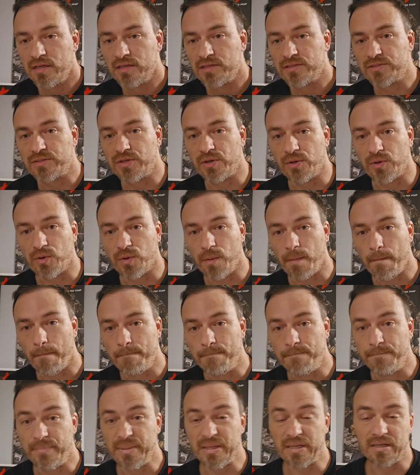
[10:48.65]
So
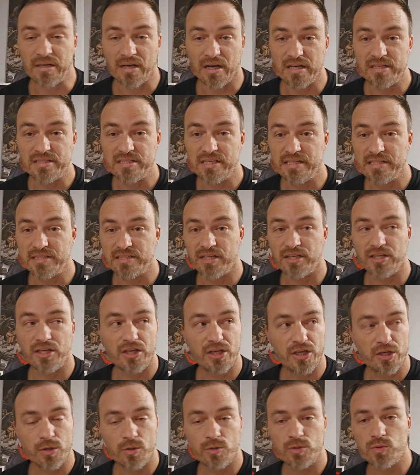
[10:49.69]
because he's a
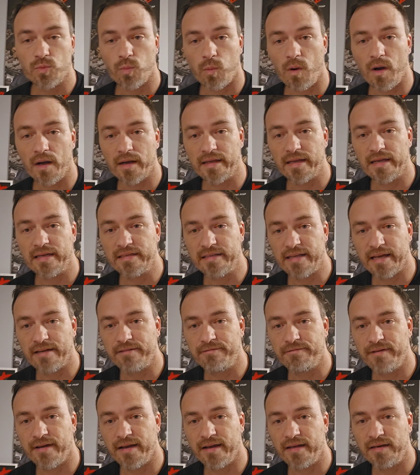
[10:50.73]
huge Walking Dead
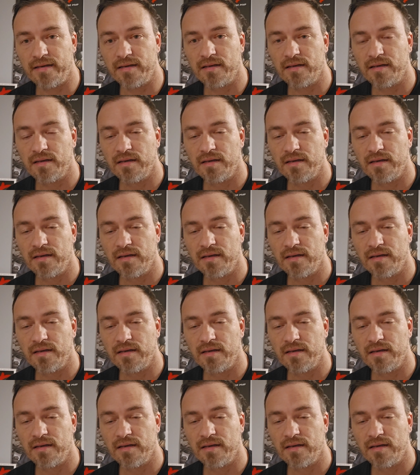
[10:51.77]
fan,